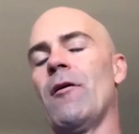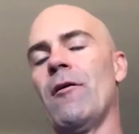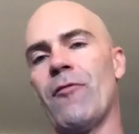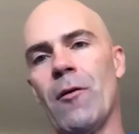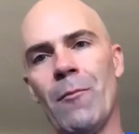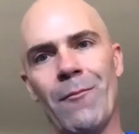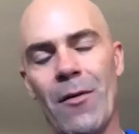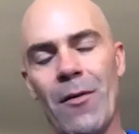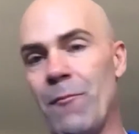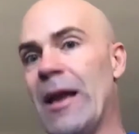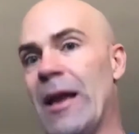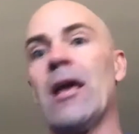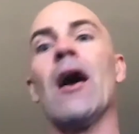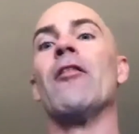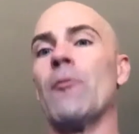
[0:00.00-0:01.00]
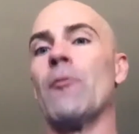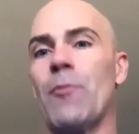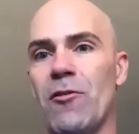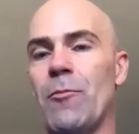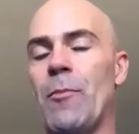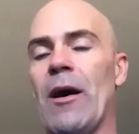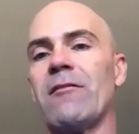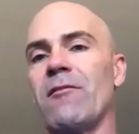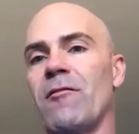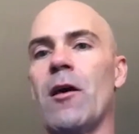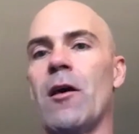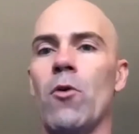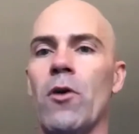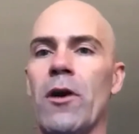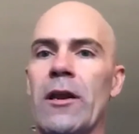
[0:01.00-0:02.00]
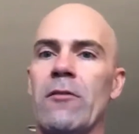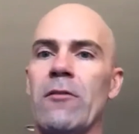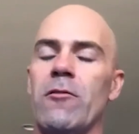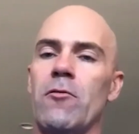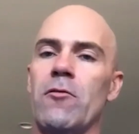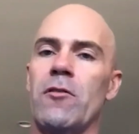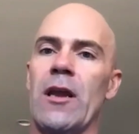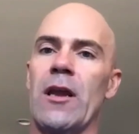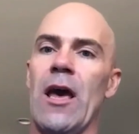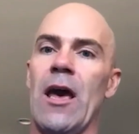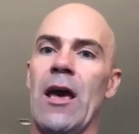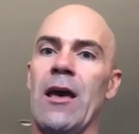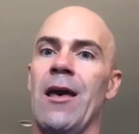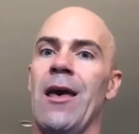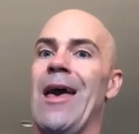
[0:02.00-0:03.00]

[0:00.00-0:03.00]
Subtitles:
from many other perspectives that we'll get into today,